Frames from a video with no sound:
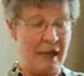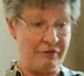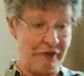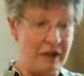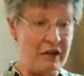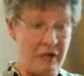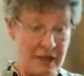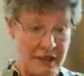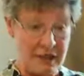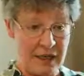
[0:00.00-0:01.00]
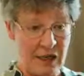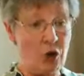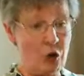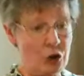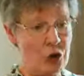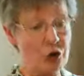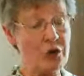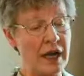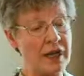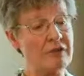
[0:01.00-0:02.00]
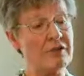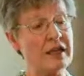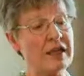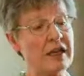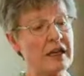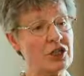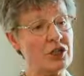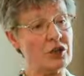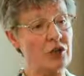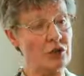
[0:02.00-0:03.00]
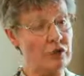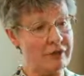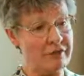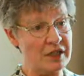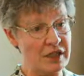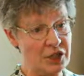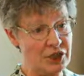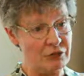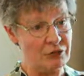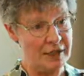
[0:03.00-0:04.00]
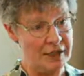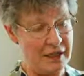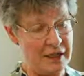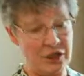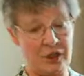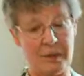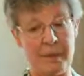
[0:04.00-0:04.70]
And very recently a whole new kind of radiation called gravitational radiation.